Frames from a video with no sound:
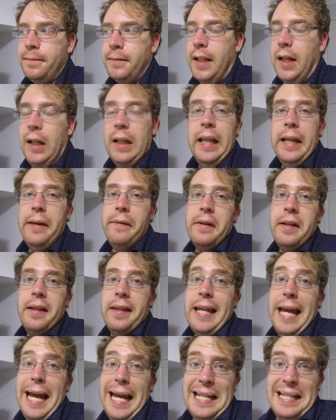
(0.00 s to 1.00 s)
I'll leave it
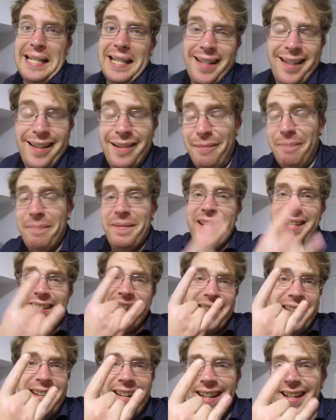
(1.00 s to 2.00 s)
at that.
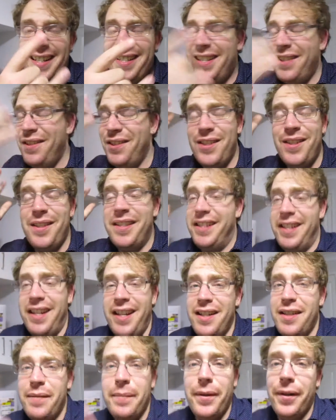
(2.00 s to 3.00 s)
Peace, guys. I'll just see
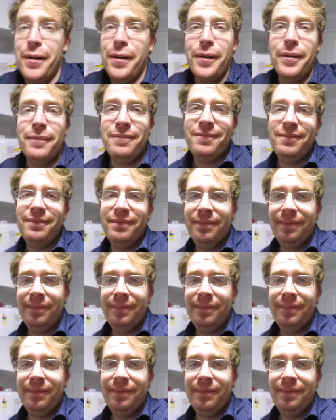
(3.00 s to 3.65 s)
you tomorrow.